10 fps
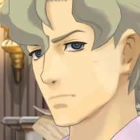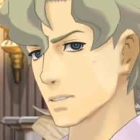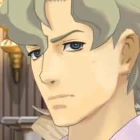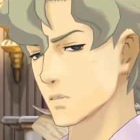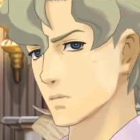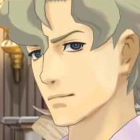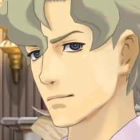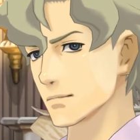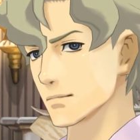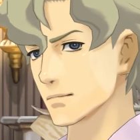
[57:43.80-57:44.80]
You're coming
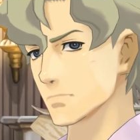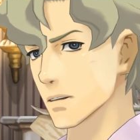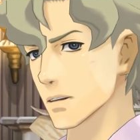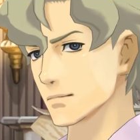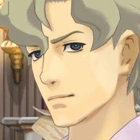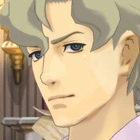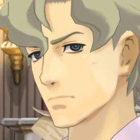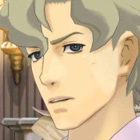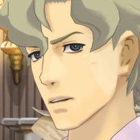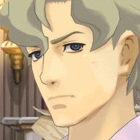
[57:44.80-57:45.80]
along wonderfully as well.
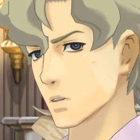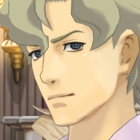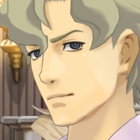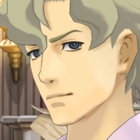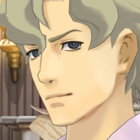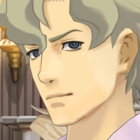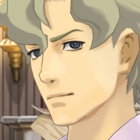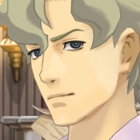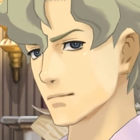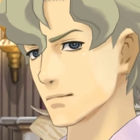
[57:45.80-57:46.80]
You too have
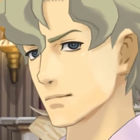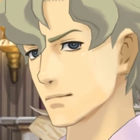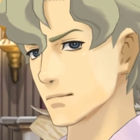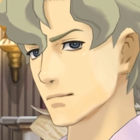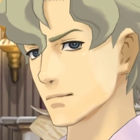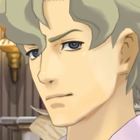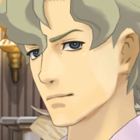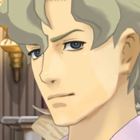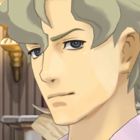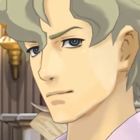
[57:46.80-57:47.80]
hit upon the method at
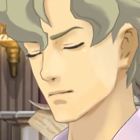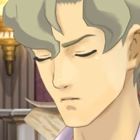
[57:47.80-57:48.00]
last.